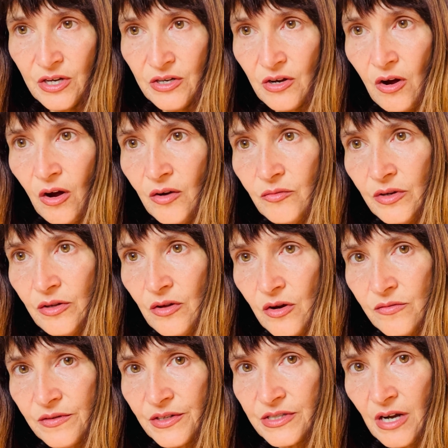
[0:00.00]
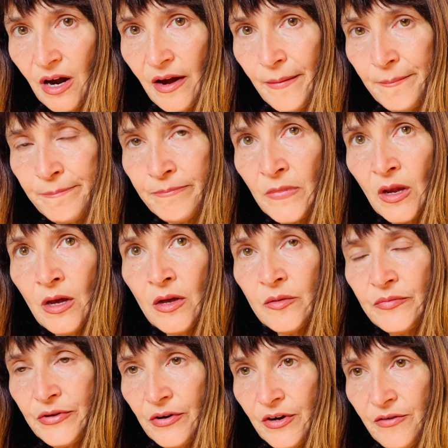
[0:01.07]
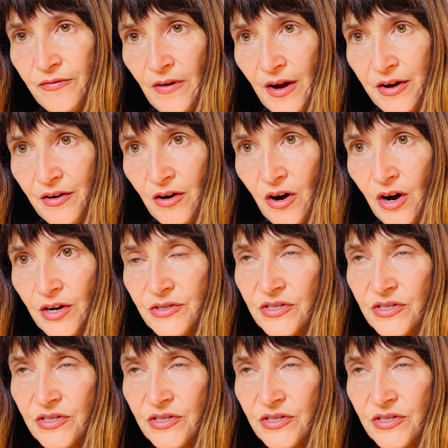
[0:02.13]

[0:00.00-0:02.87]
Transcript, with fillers: And God will, over time, purify your heart.